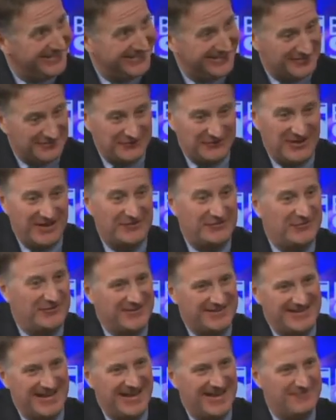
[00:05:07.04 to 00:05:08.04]
Assess
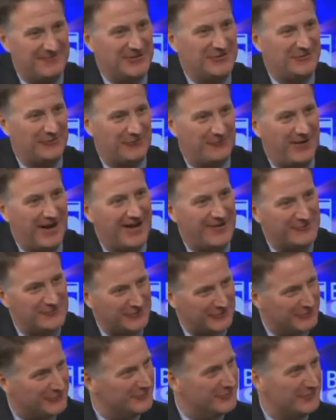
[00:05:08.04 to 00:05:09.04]
the damage around
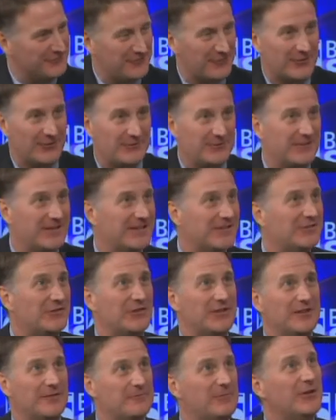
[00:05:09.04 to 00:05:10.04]
you. If there are things
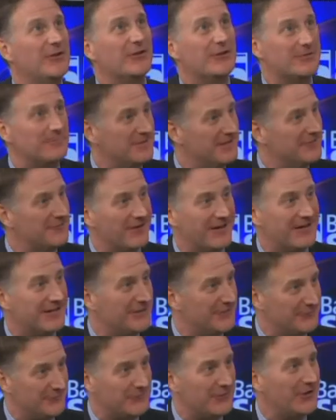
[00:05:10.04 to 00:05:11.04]
that appear to be ready
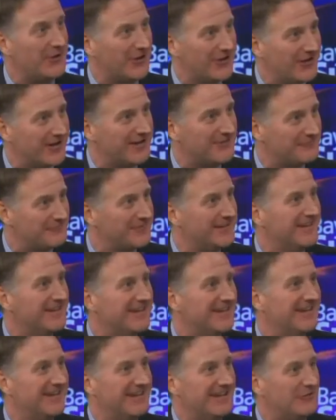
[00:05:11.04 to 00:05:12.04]
to fall off, a ah.